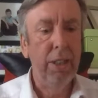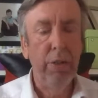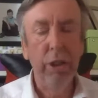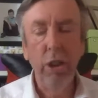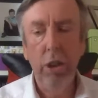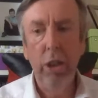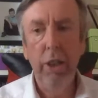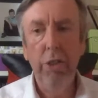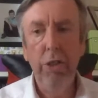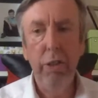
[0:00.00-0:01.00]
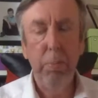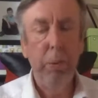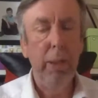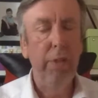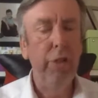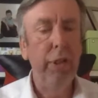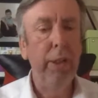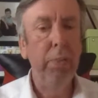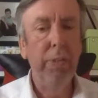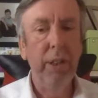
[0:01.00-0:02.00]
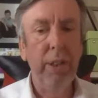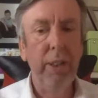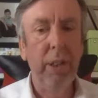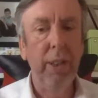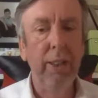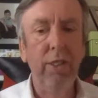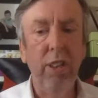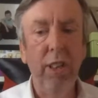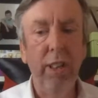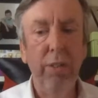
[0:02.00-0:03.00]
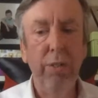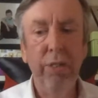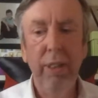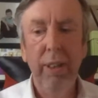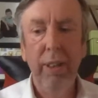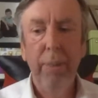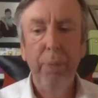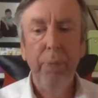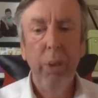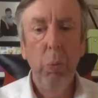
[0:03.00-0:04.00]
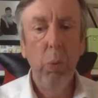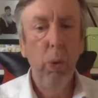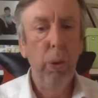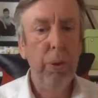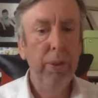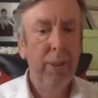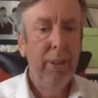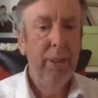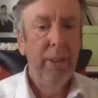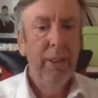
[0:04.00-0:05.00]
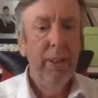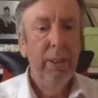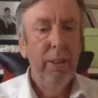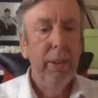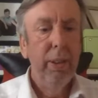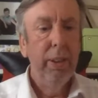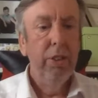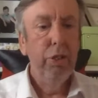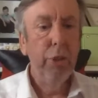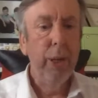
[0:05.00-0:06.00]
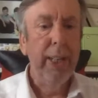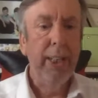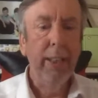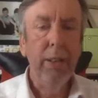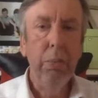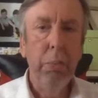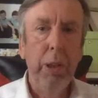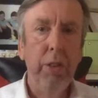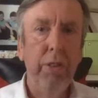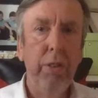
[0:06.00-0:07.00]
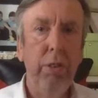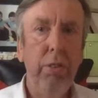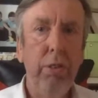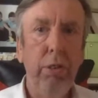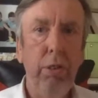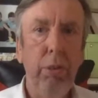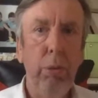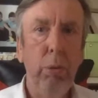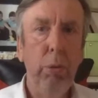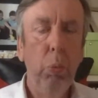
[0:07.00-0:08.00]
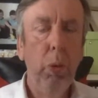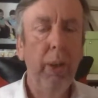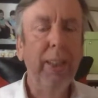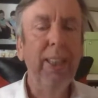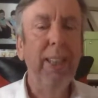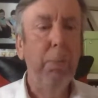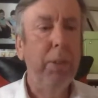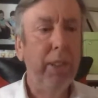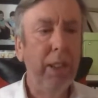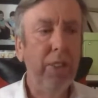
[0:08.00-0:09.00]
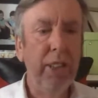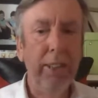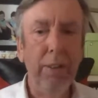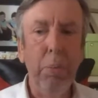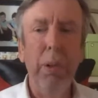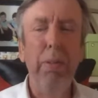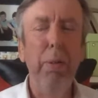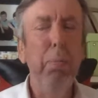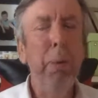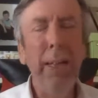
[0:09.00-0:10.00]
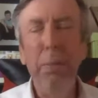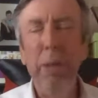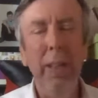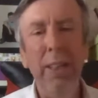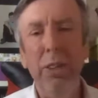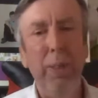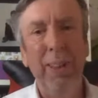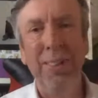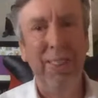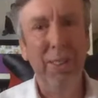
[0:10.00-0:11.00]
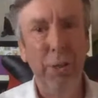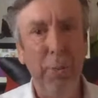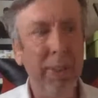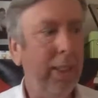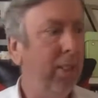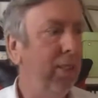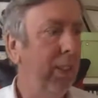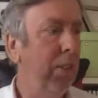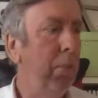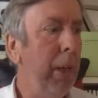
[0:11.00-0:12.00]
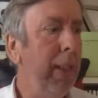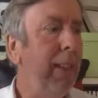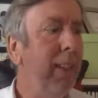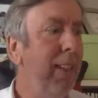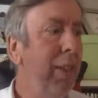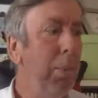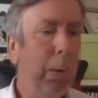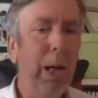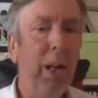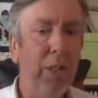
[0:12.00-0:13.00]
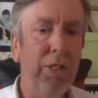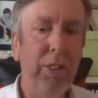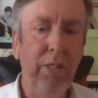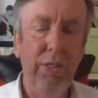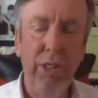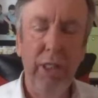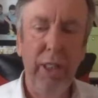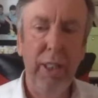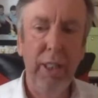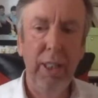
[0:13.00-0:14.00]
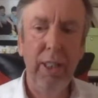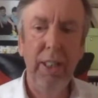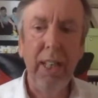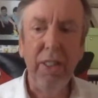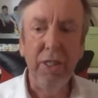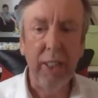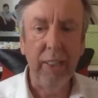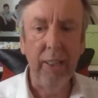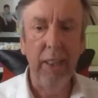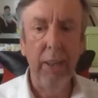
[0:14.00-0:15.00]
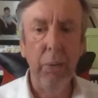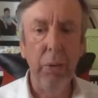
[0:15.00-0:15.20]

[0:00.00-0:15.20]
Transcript: a college, private training provider like ourselves would train a young person to work in that particular sector, but there are many aspects of the hospitality sector, many parts of that sector that